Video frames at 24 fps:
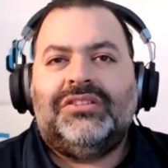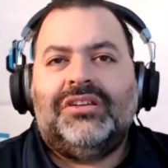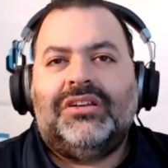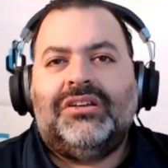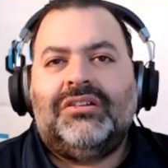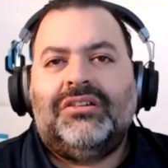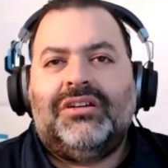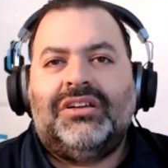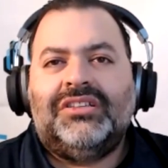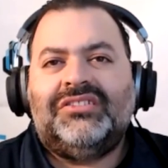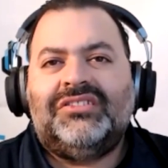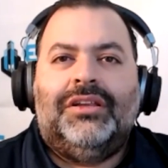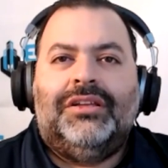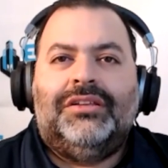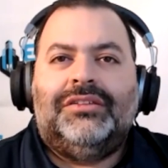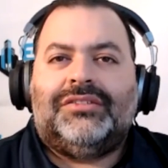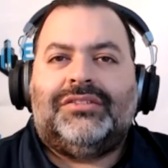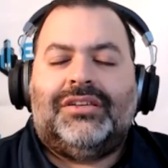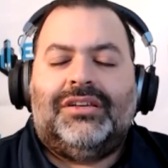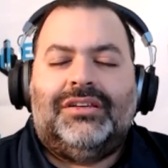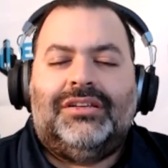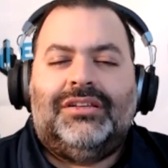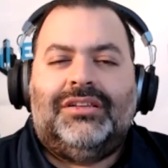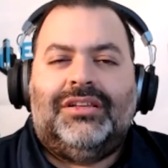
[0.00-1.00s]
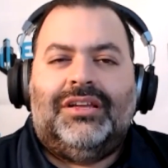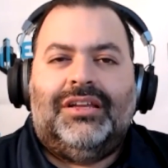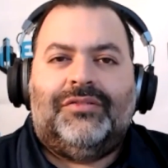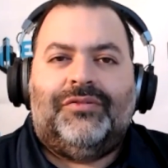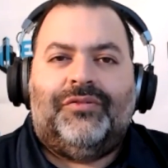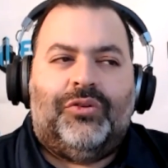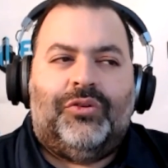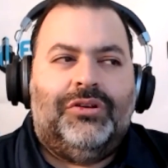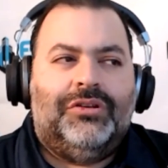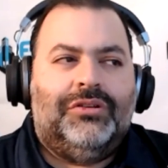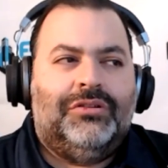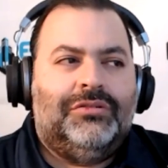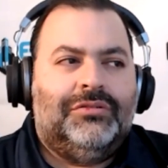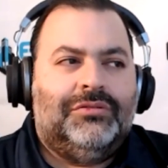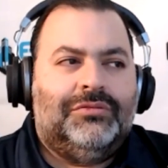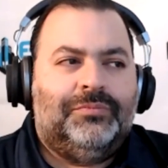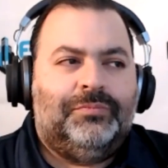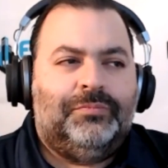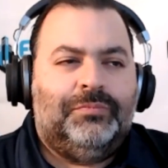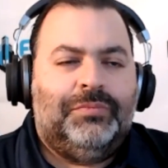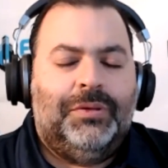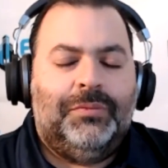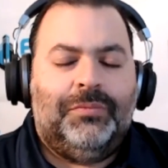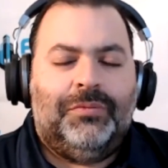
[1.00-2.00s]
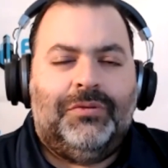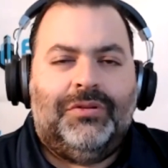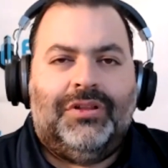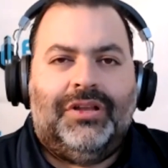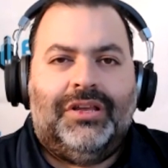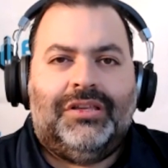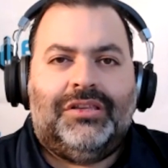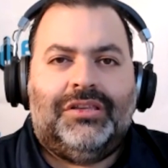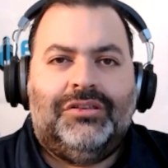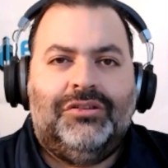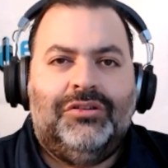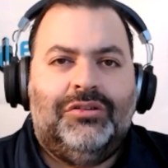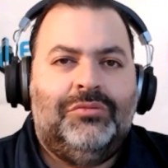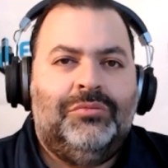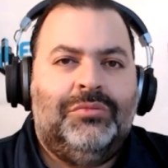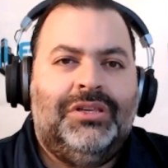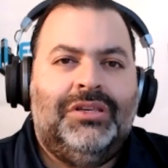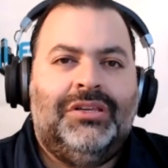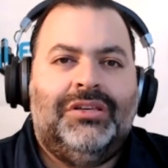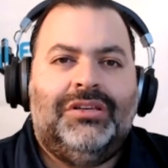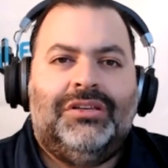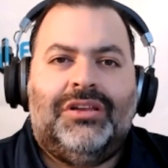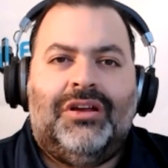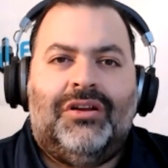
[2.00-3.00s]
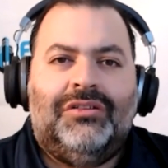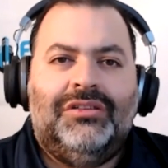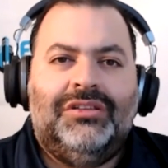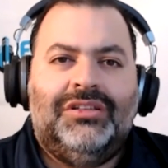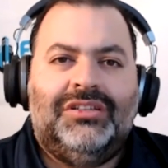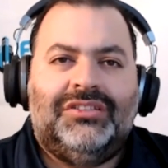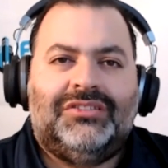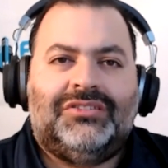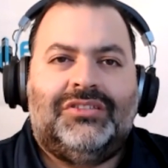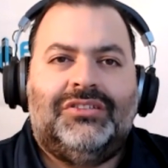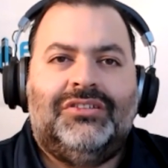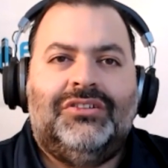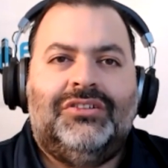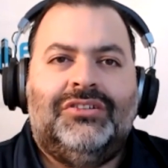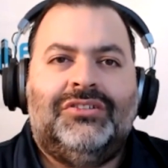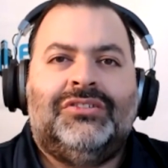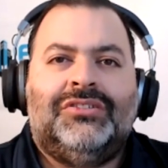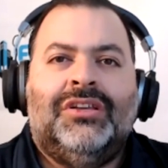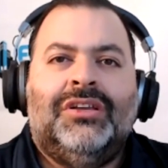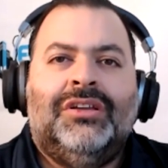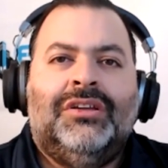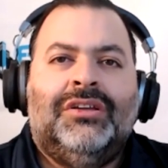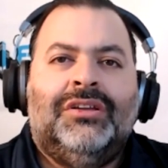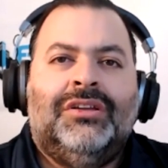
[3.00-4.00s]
So and it's kind of like for people like you and me and our listeners